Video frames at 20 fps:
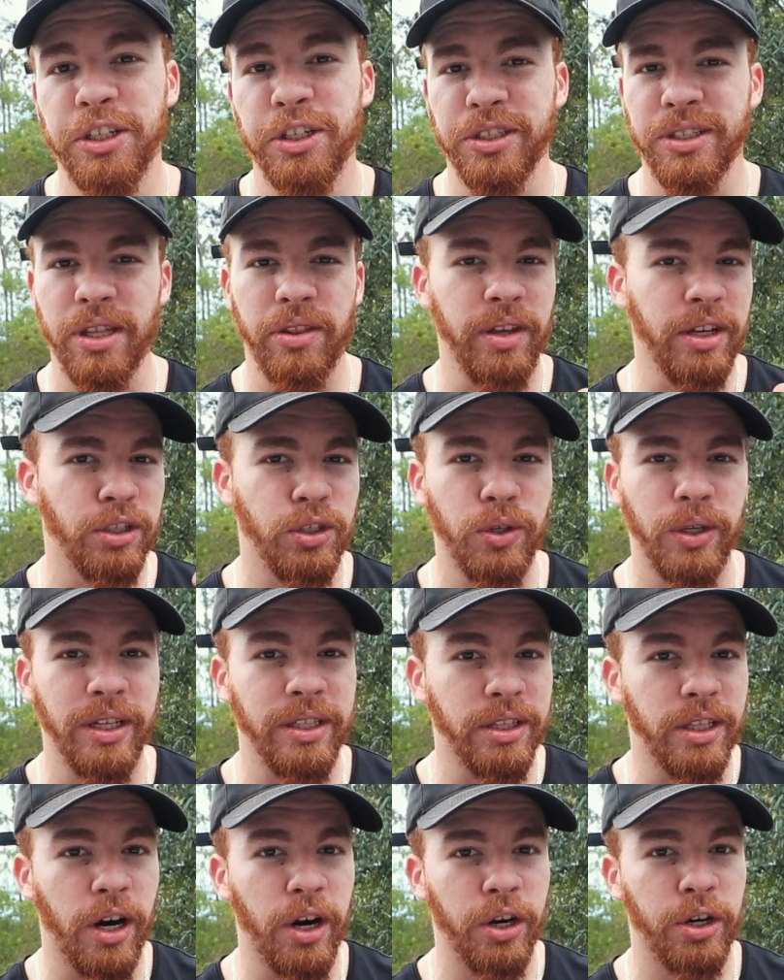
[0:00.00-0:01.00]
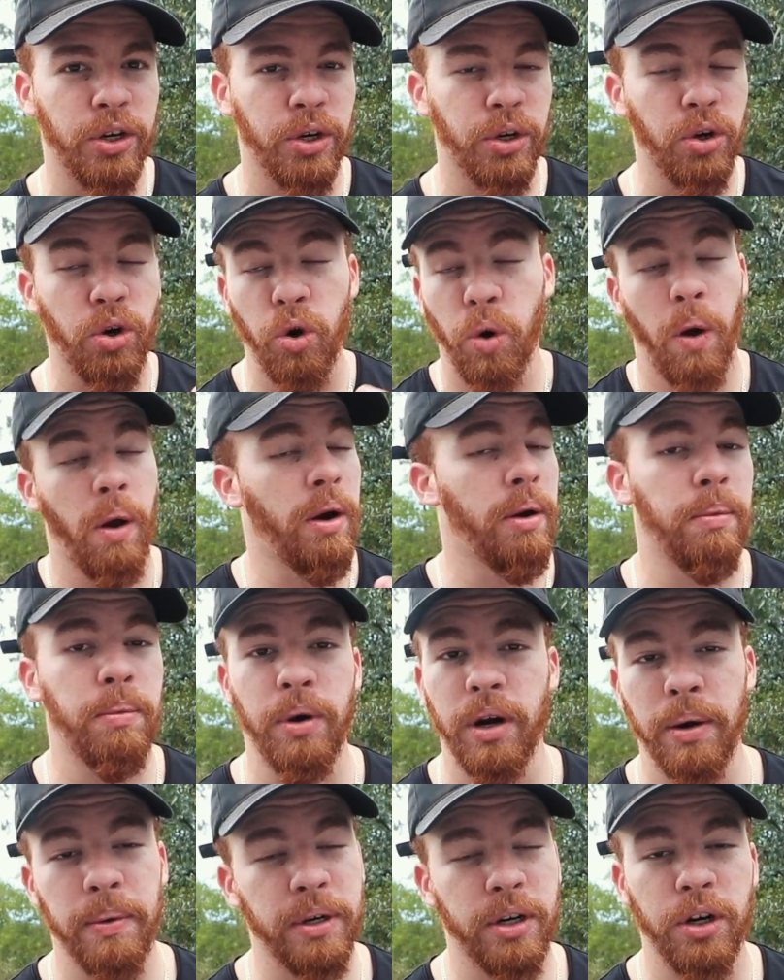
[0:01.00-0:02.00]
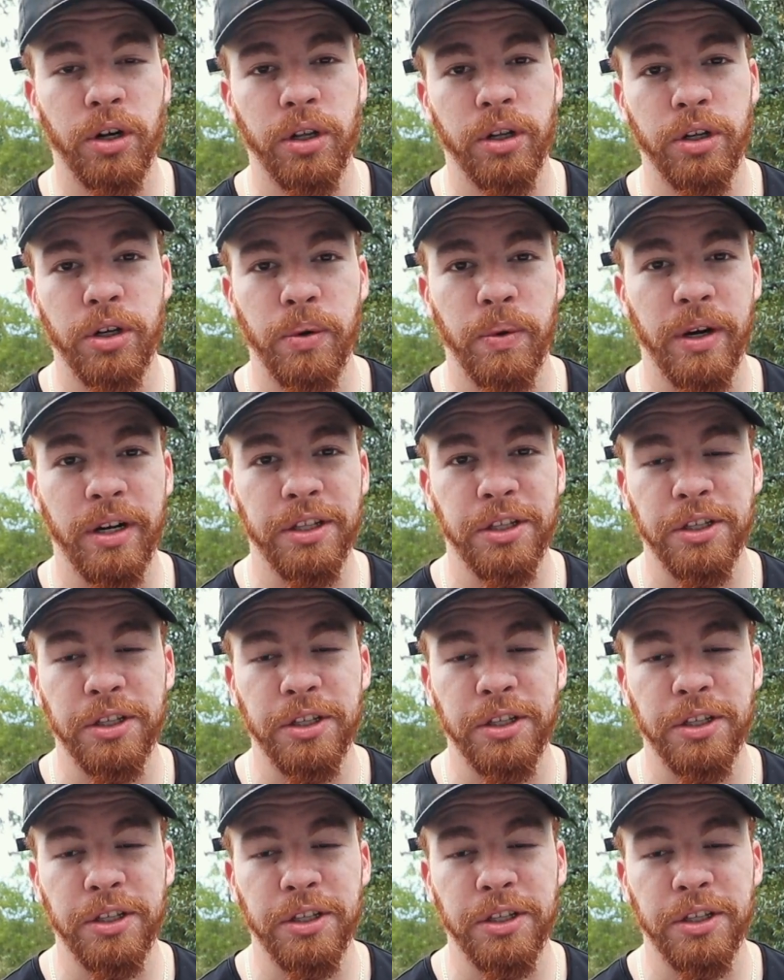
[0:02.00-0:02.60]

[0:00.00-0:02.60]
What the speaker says: just the things looking darker or whatever color you want to